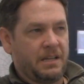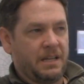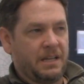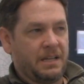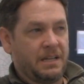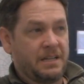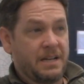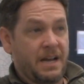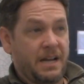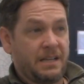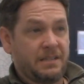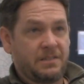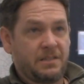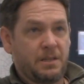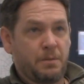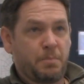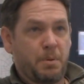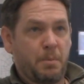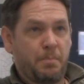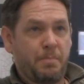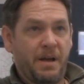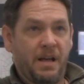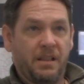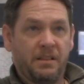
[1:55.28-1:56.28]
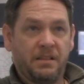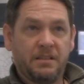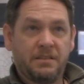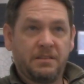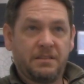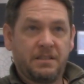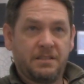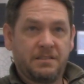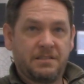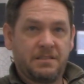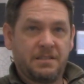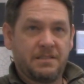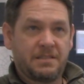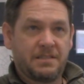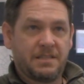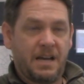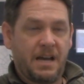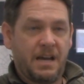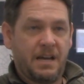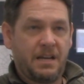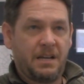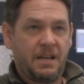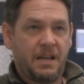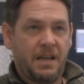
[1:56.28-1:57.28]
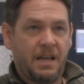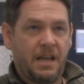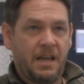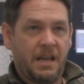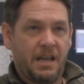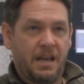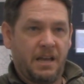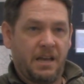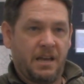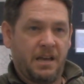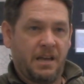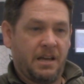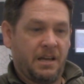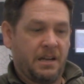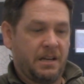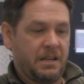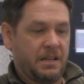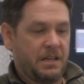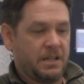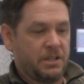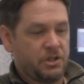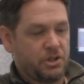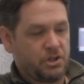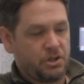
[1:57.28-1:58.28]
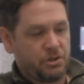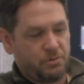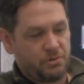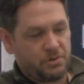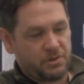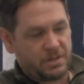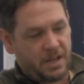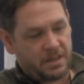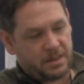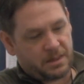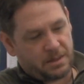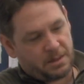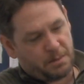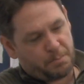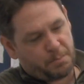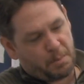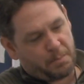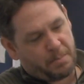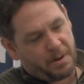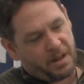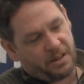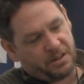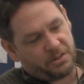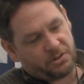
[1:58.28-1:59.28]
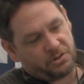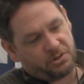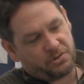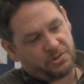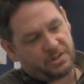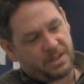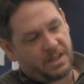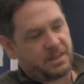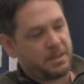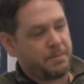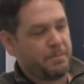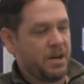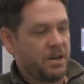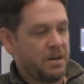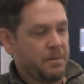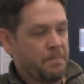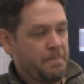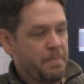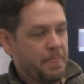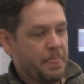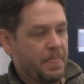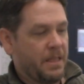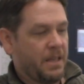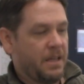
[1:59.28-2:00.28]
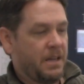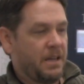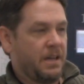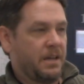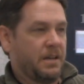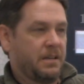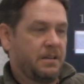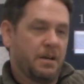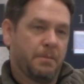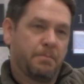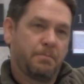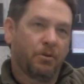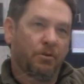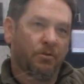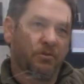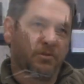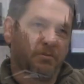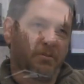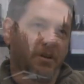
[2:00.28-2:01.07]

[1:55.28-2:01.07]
ignites the propellant that's inside, and it shoots out, the propellant shoots out the bottom, and up goes the